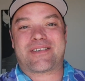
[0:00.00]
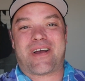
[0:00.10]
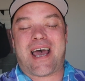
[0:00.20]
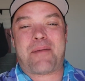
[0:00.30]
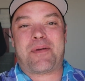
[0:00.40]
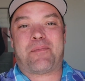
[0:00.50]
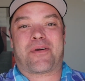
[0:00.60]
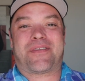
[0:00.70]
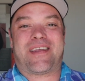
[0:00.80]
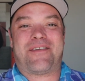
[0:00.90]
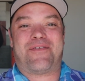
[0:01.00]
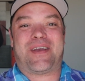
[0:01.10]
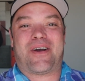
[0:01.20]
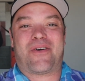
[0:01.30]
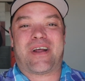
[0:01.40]
So happy birthday,
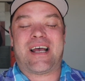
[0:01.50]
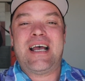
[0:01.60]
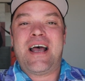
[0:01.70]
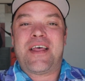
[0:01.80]
Fiona.